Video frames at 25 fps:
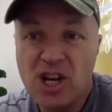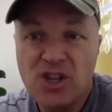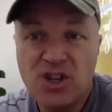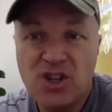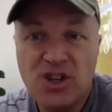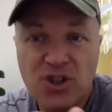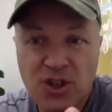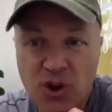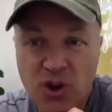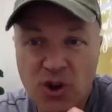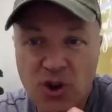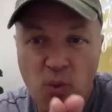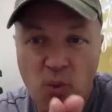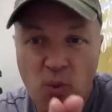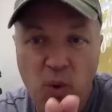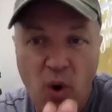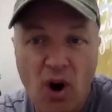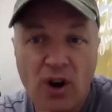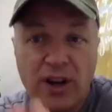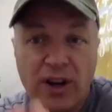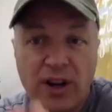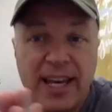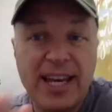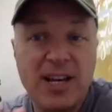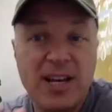you're
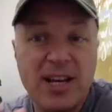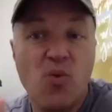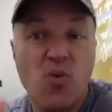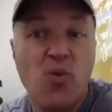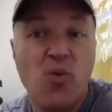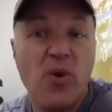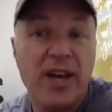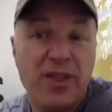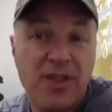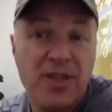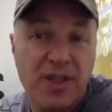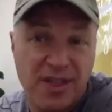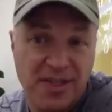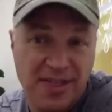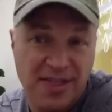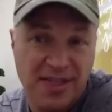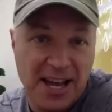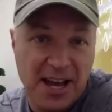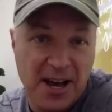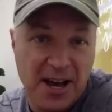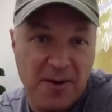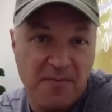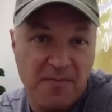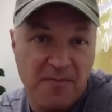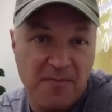walking with
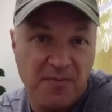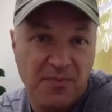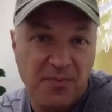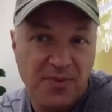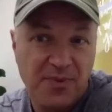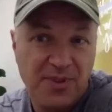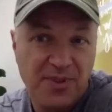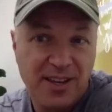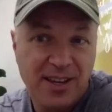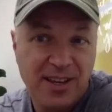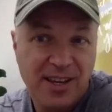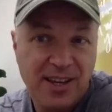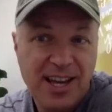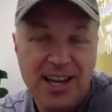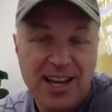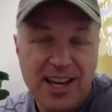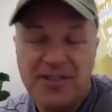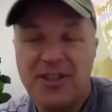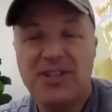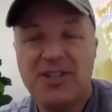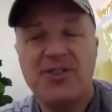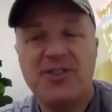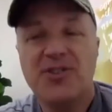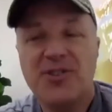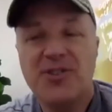them.
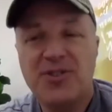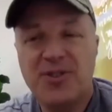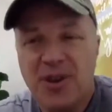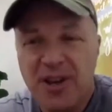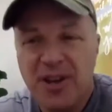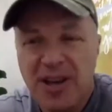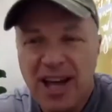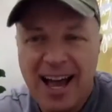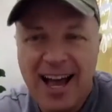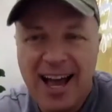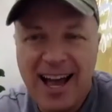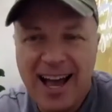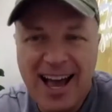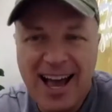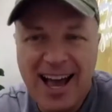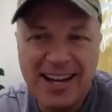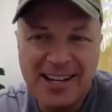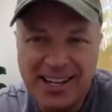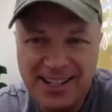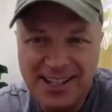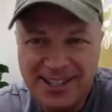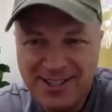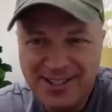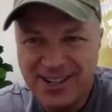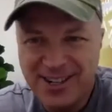This is I
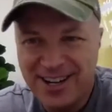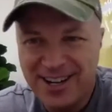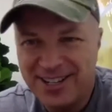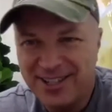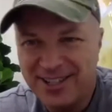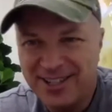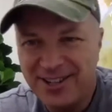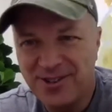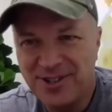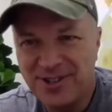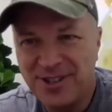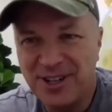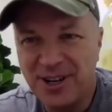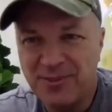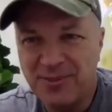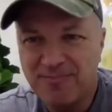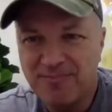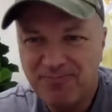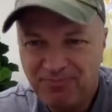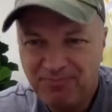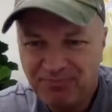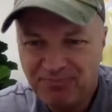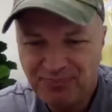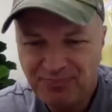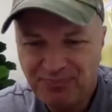did a study years ago.
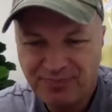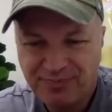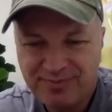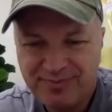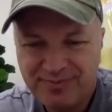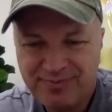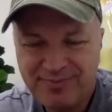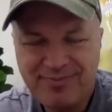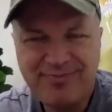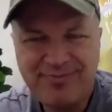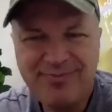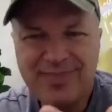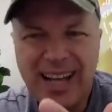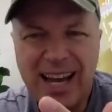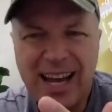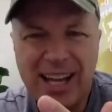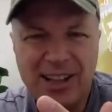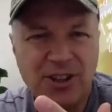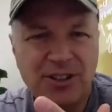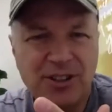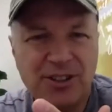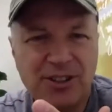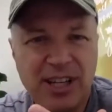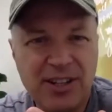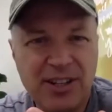I
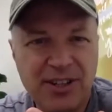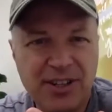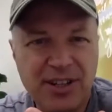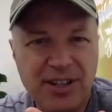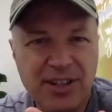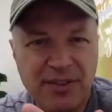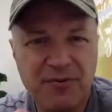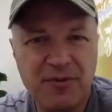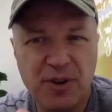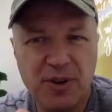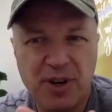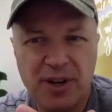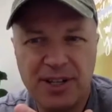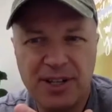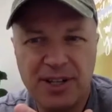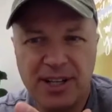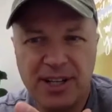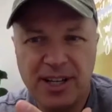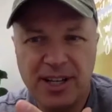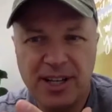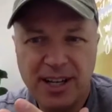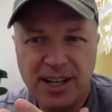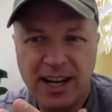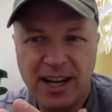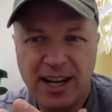looked at different
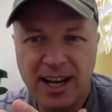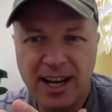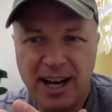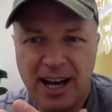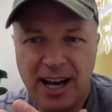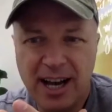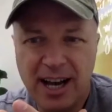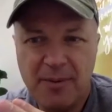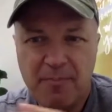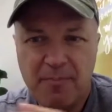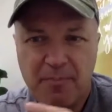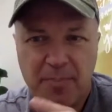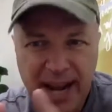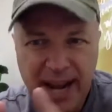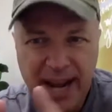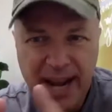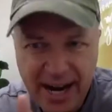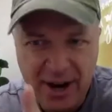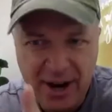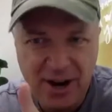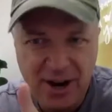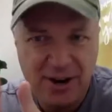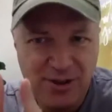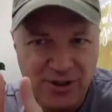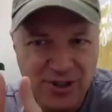
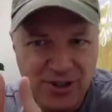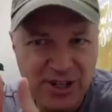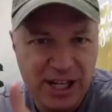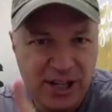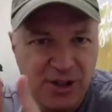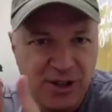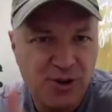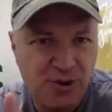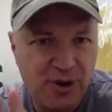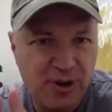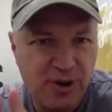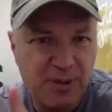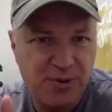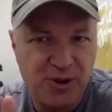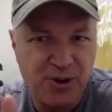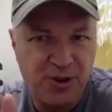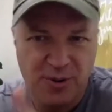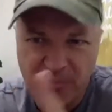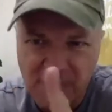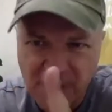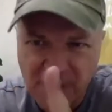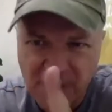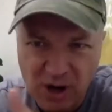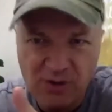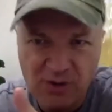pairs in
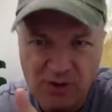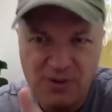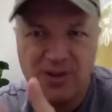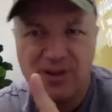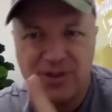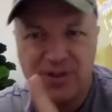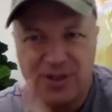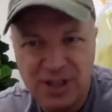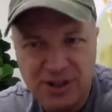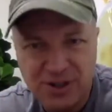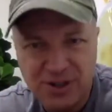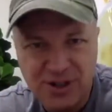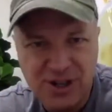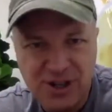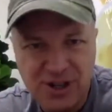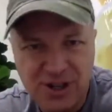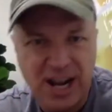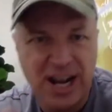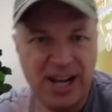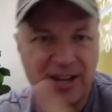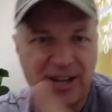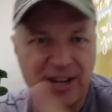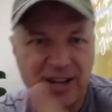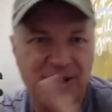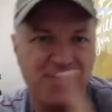Scripture: Moses and
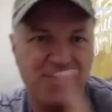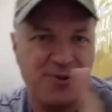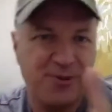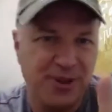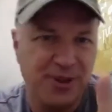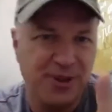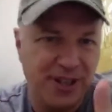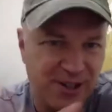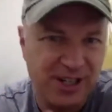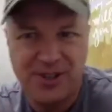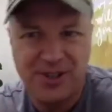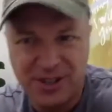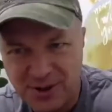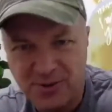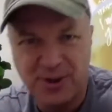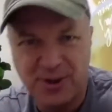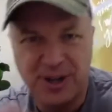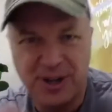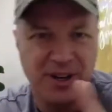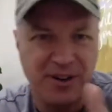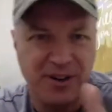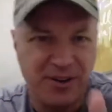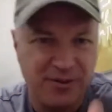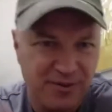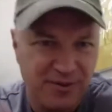Joshua,
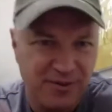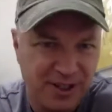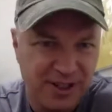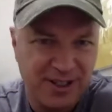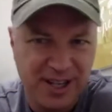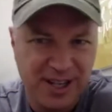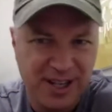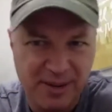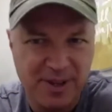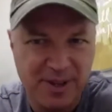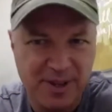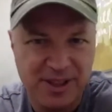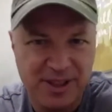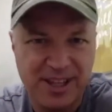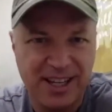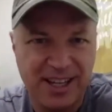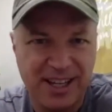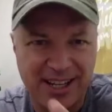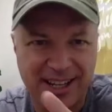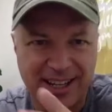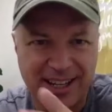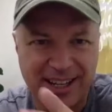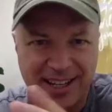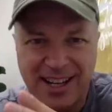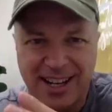Jesus and the 12,
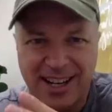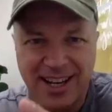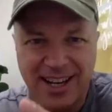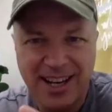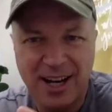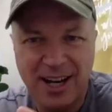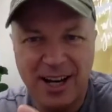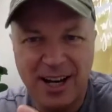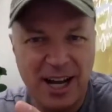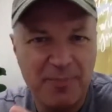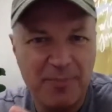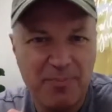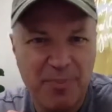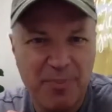Timothy and